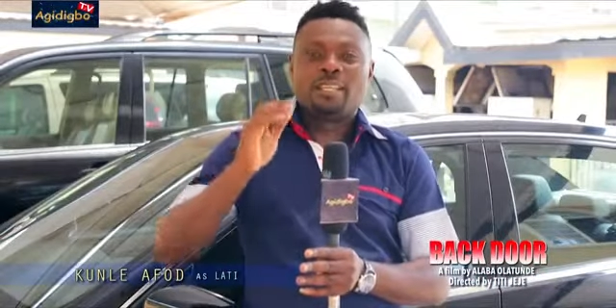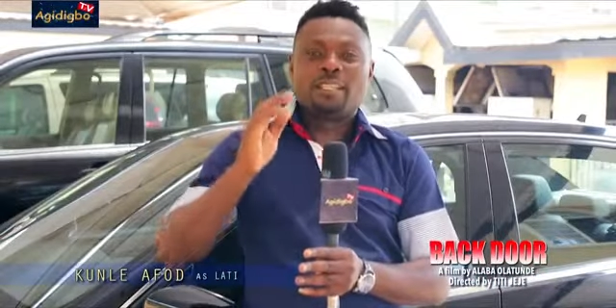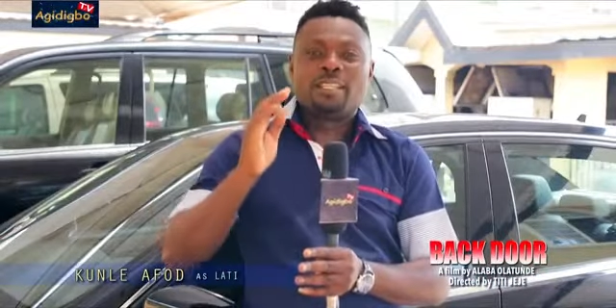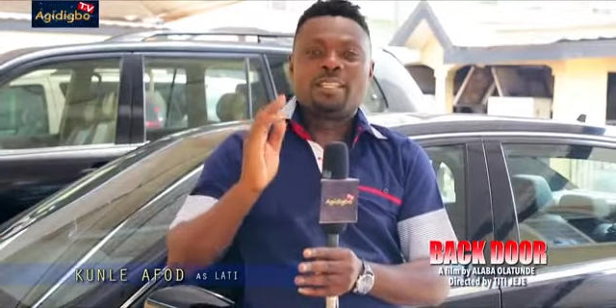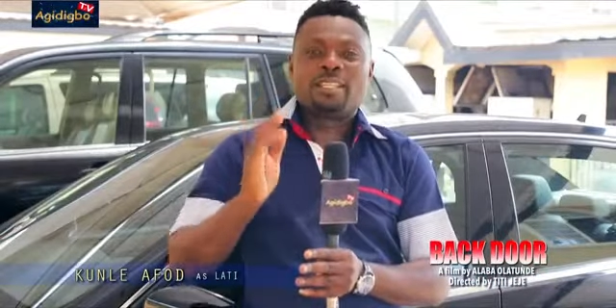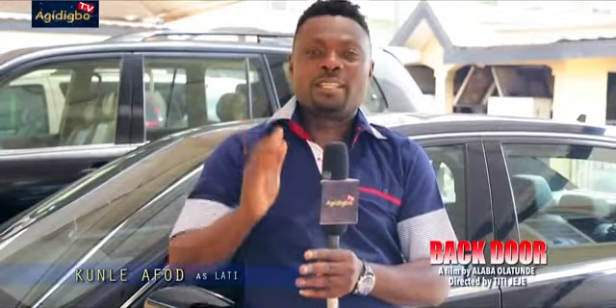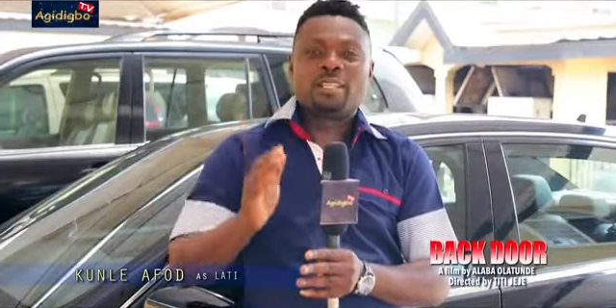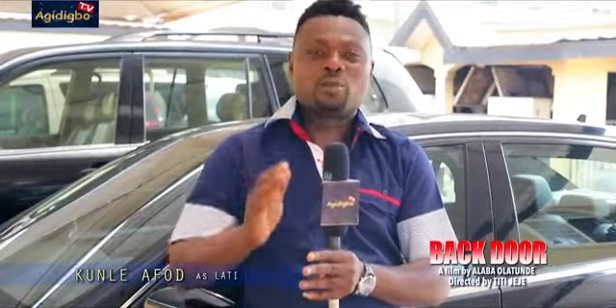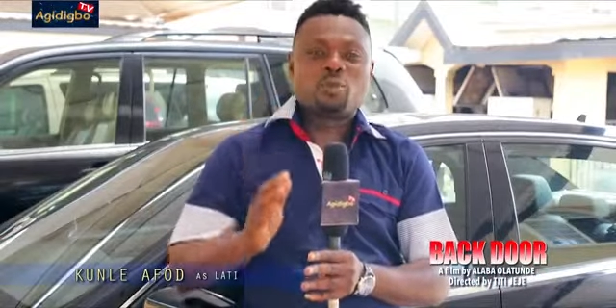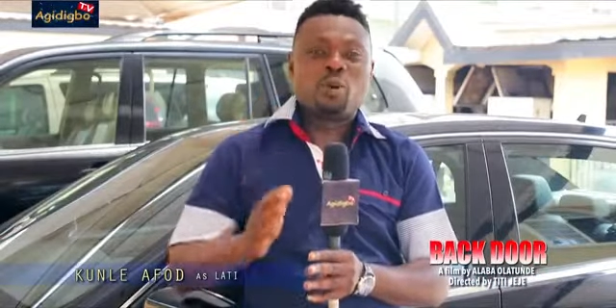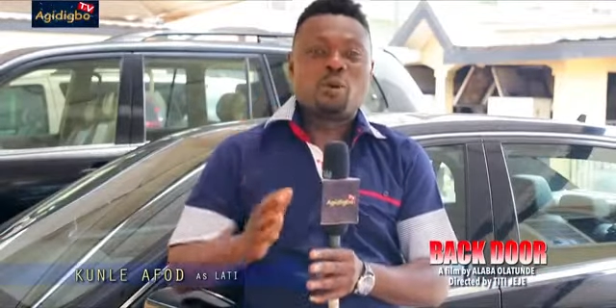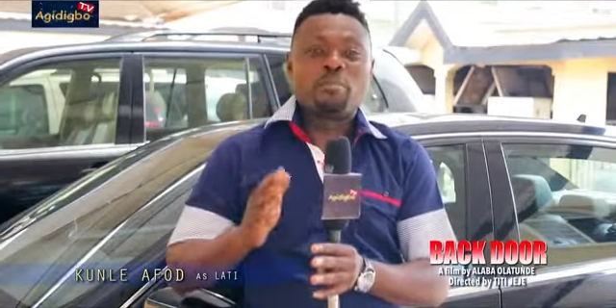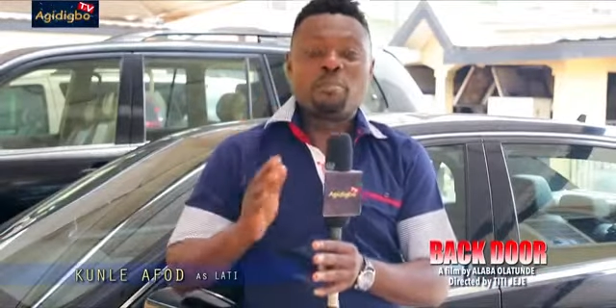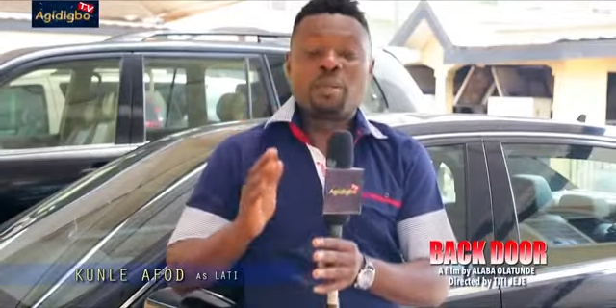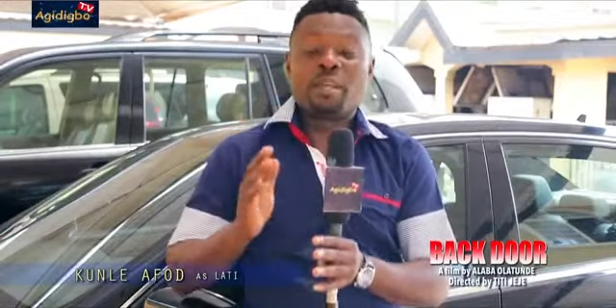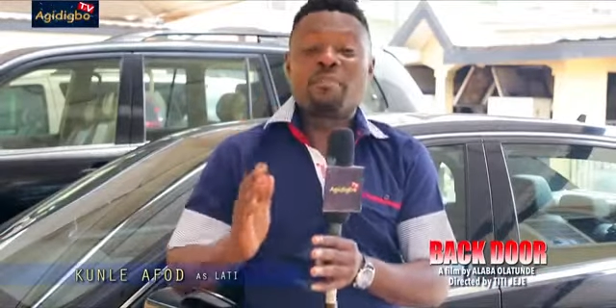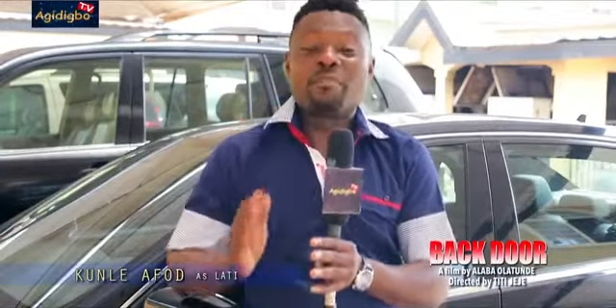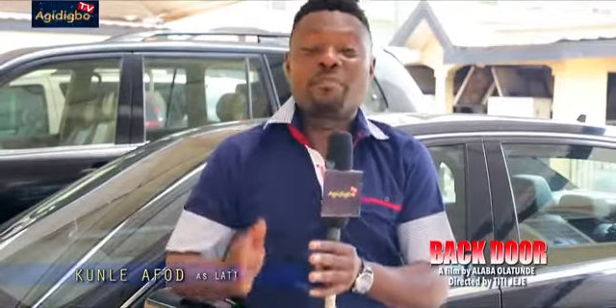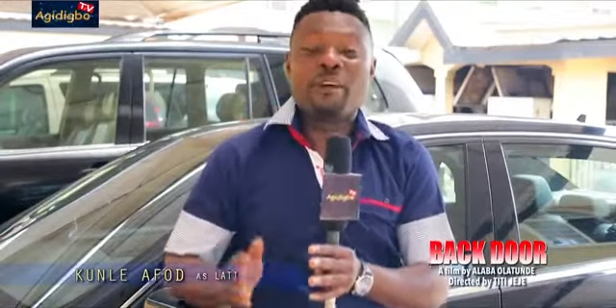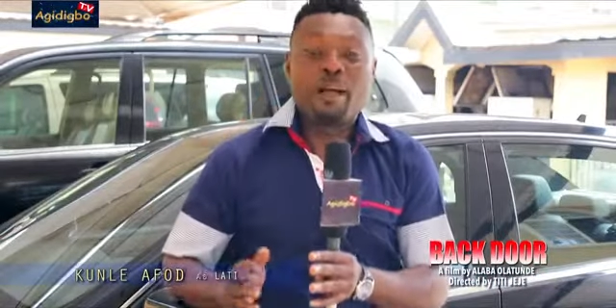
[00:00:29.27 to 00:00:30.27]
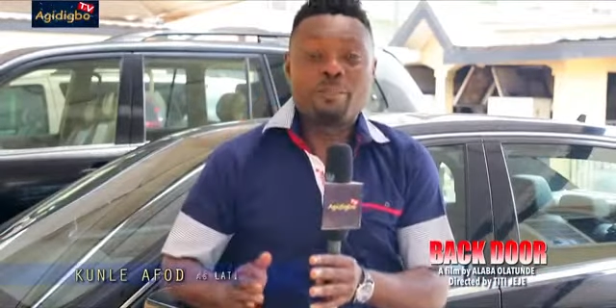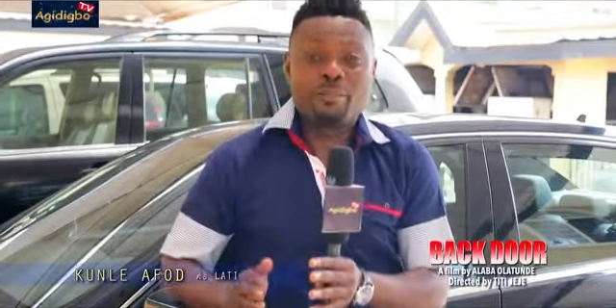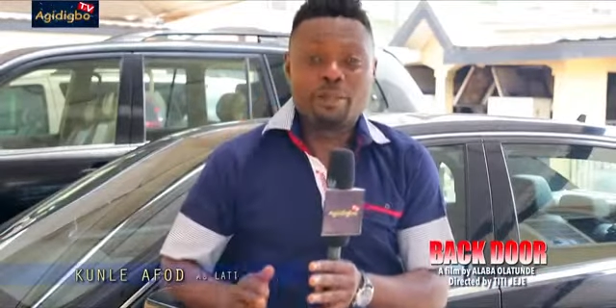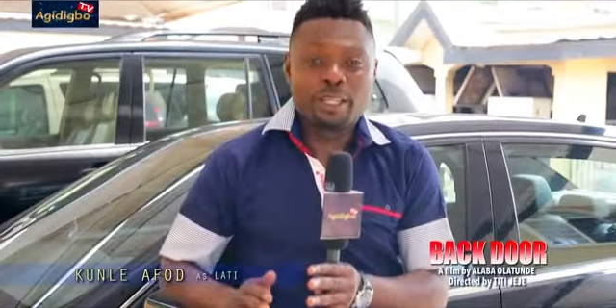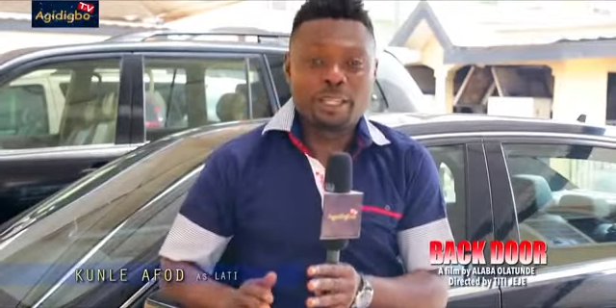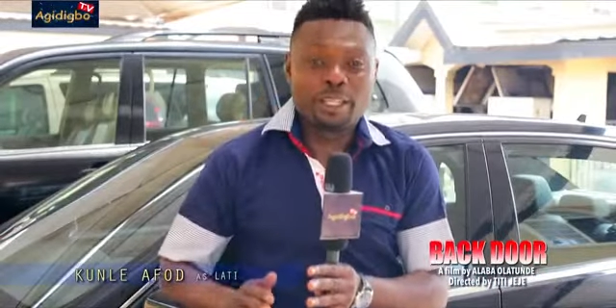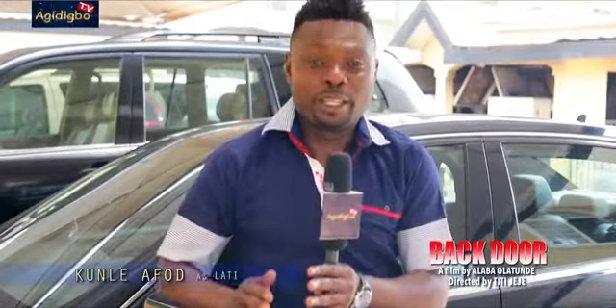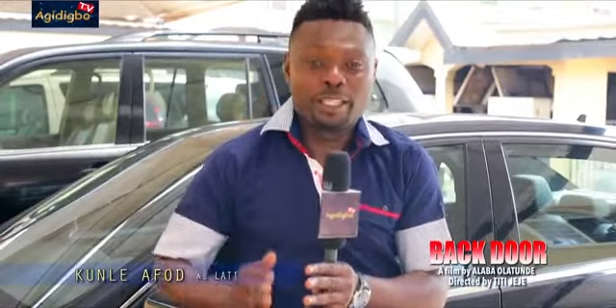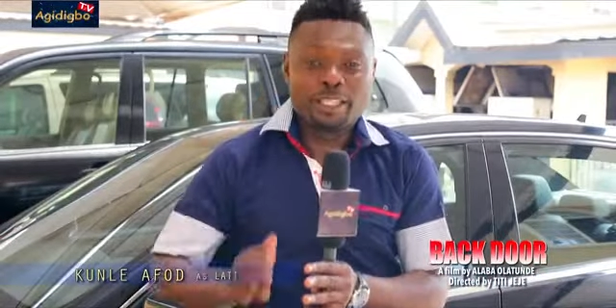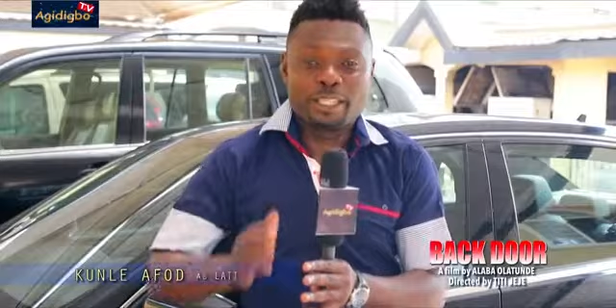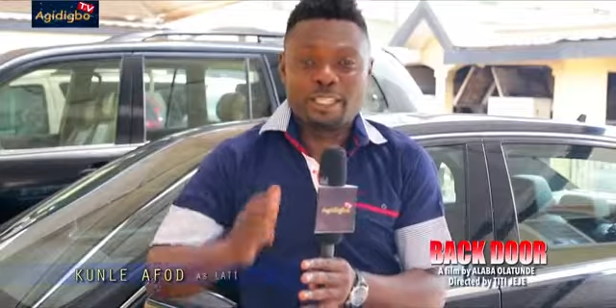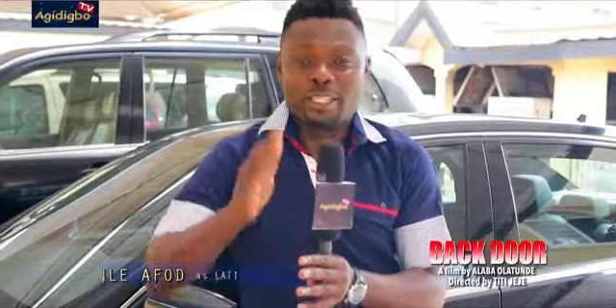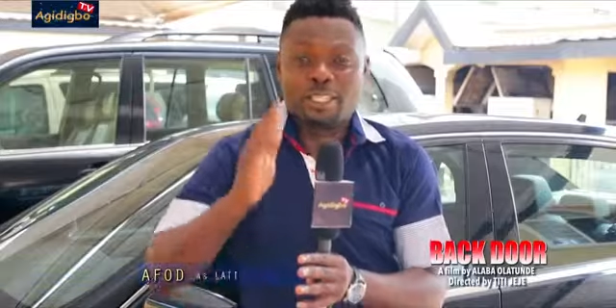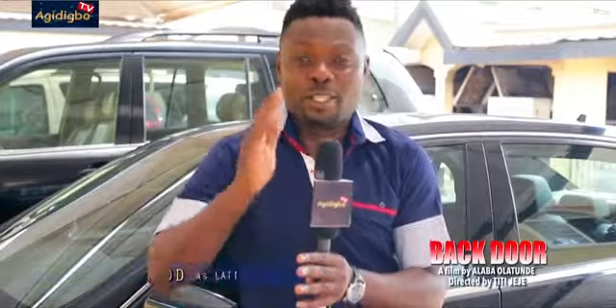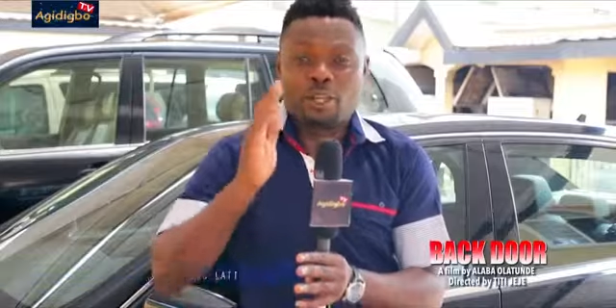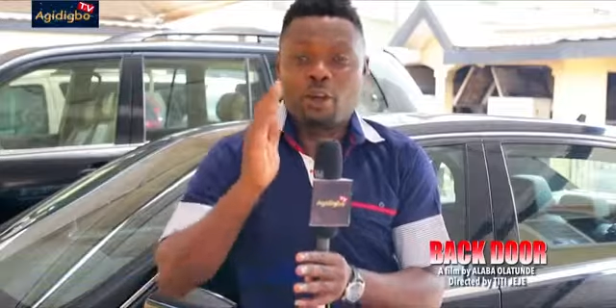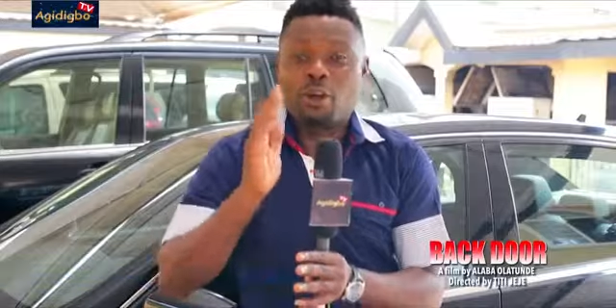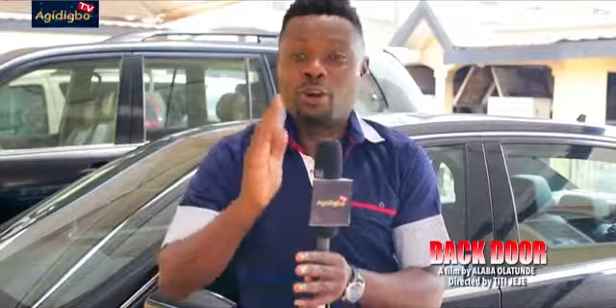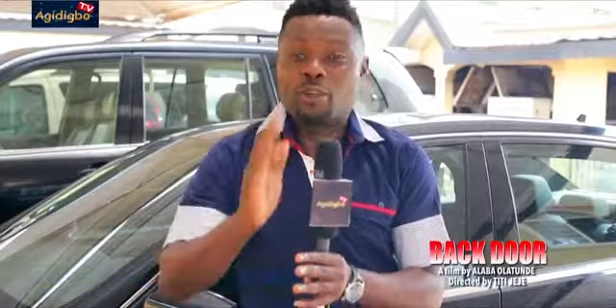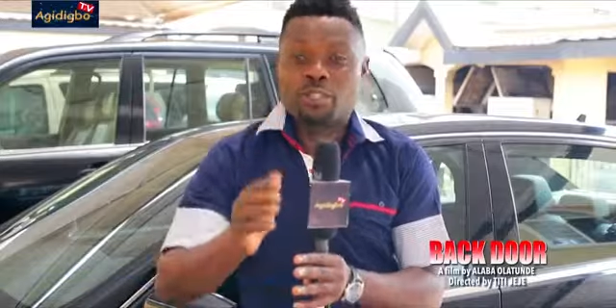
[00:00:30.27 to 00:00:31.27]
This is one big family. This
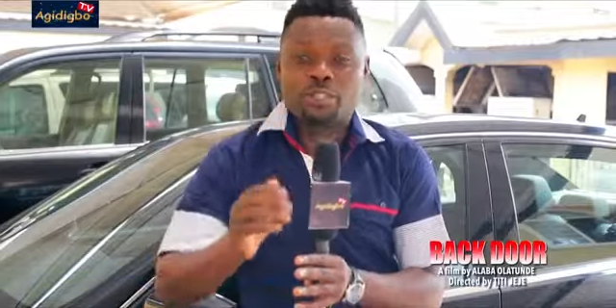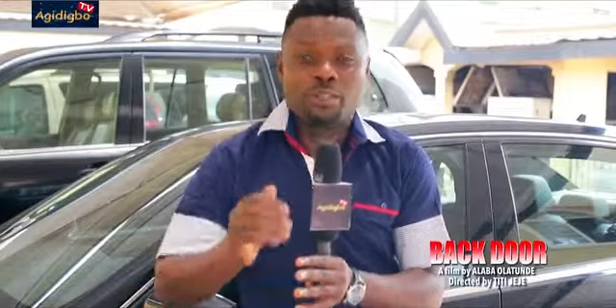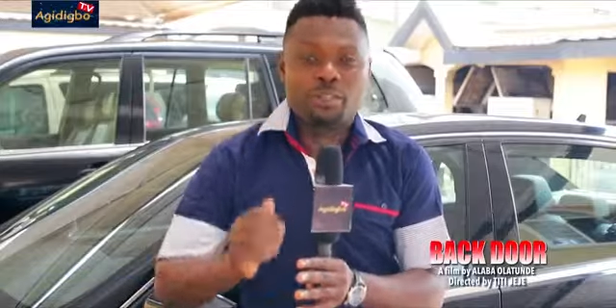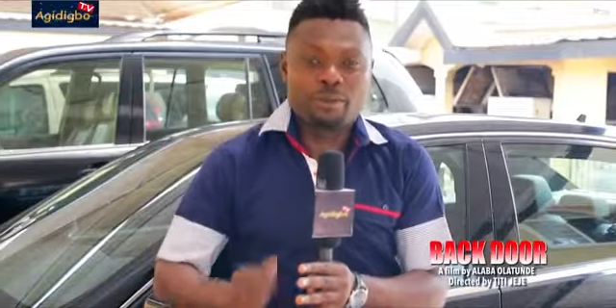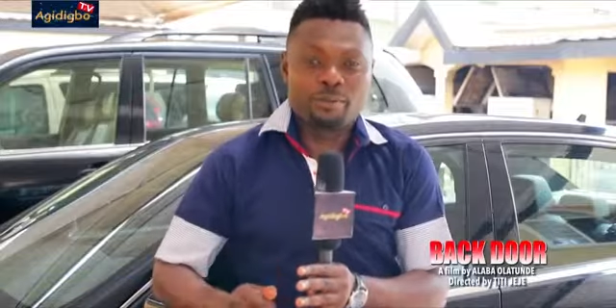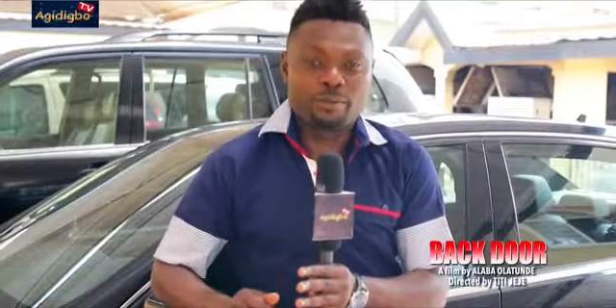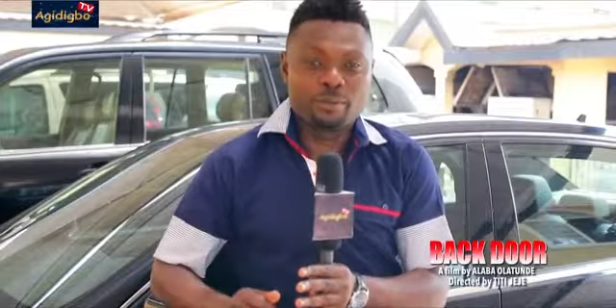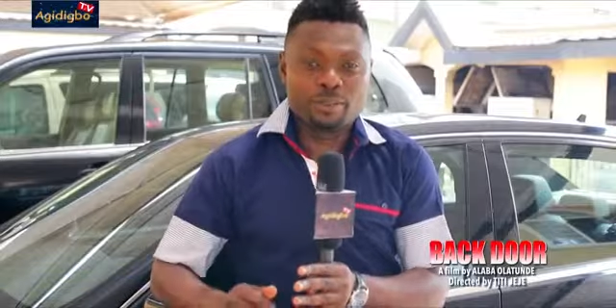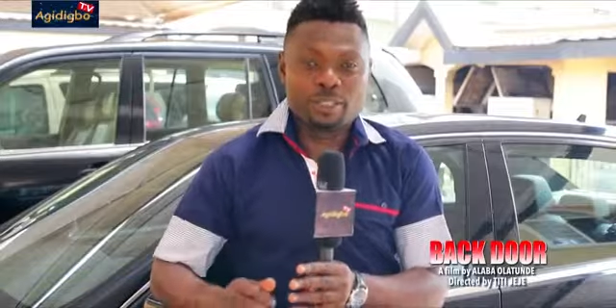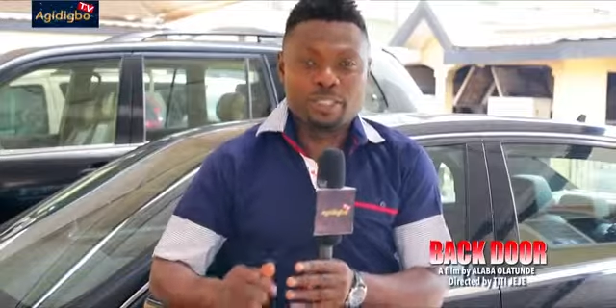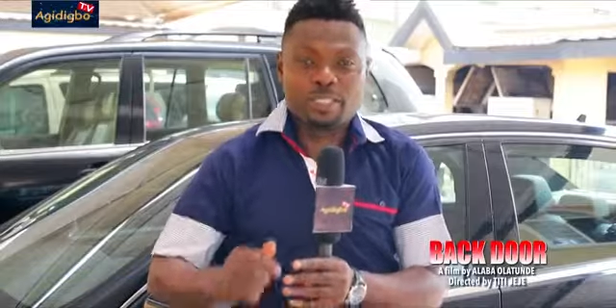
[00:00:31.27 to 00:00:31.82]
is awesome.